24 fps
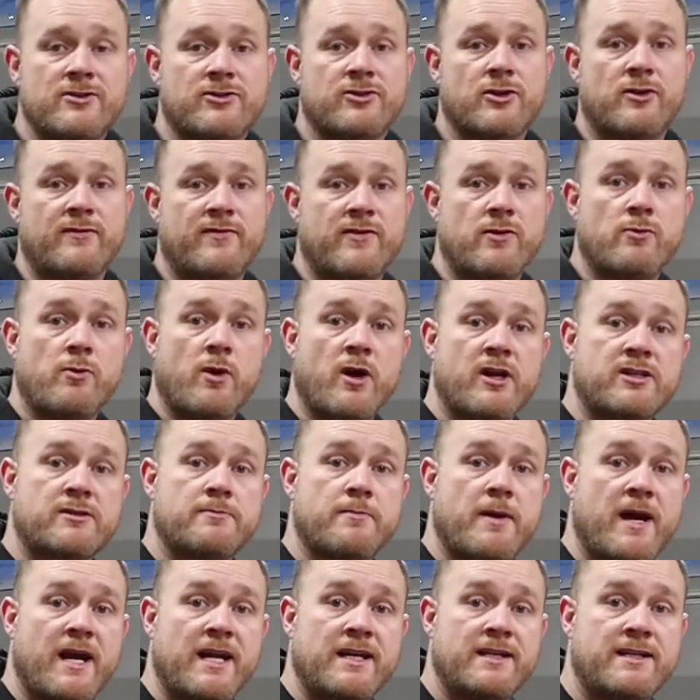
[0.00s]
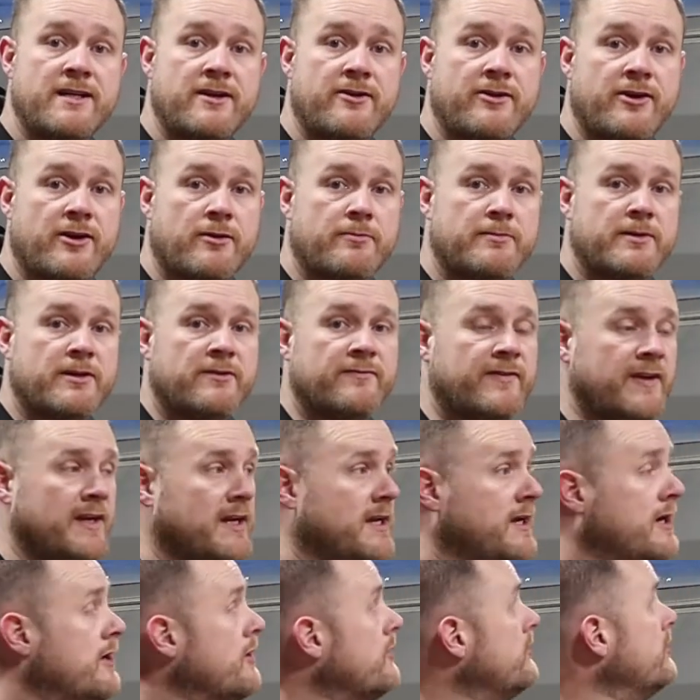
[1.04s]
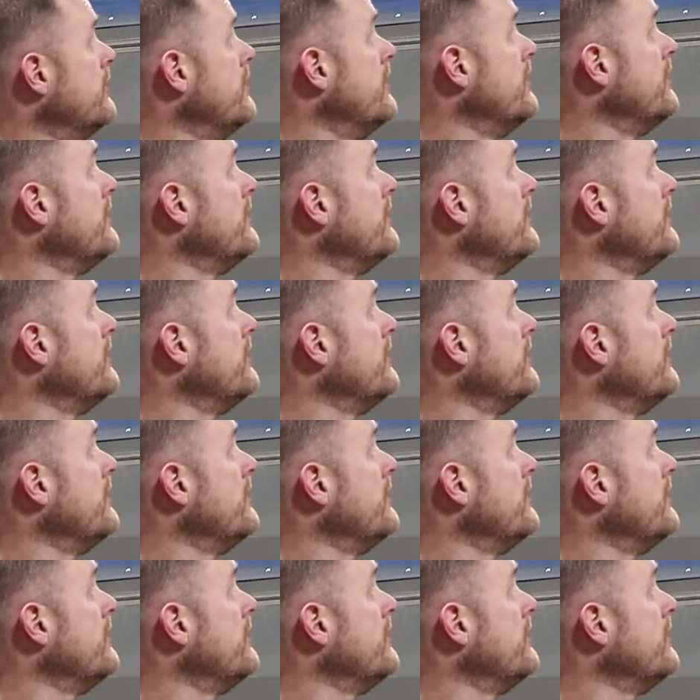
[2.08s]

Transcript: So if you watch my interior build video,